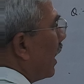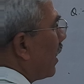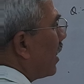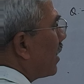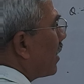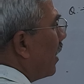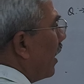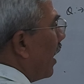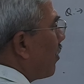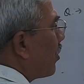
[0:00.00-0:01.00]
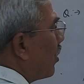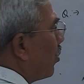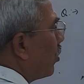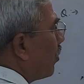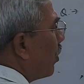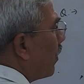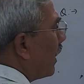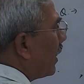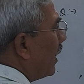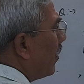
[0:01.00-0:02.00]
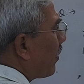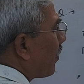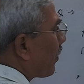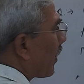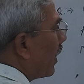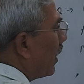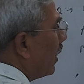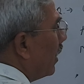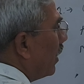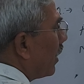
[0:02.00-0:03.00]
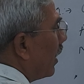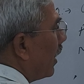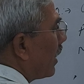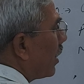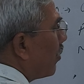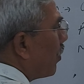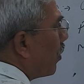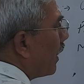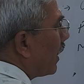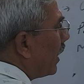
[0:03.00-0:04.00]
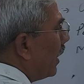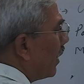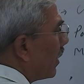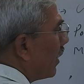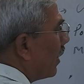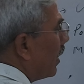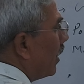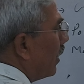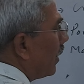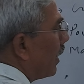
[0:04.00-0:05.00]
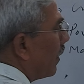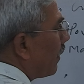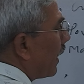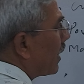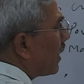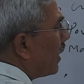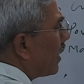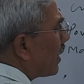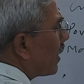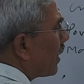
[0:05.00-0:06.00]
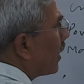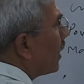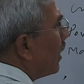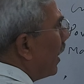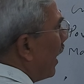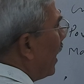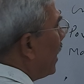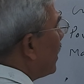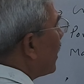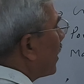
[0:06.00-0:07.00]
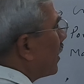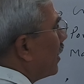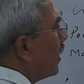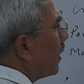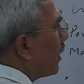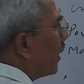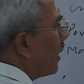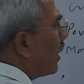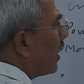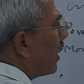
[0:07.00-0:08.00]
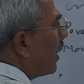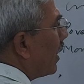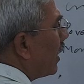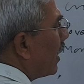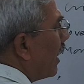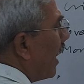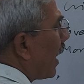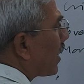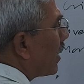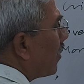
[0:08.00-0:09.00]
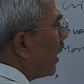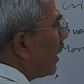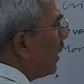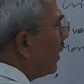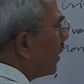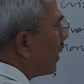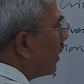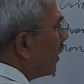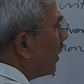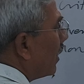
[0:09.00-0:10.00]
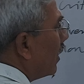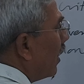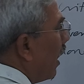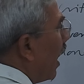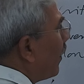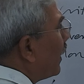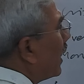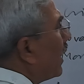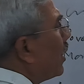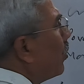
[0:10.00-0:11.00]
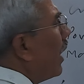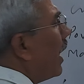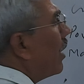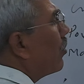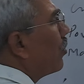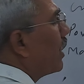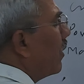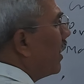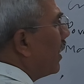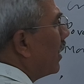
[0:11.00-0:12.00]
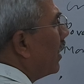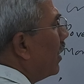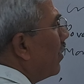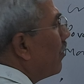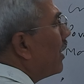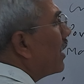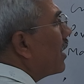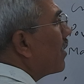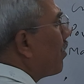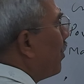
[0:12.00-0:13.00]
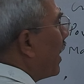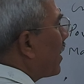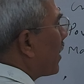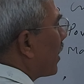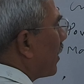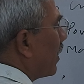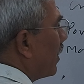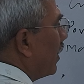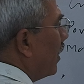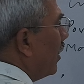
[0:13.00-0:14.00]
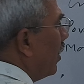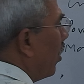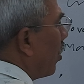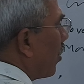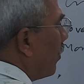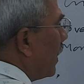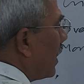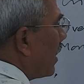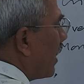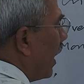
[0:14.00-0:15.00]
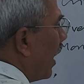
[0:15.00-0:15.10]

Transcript: That is absolute poverty, relative poverty, differences, and critically examine. After then you have to give in which is best or which is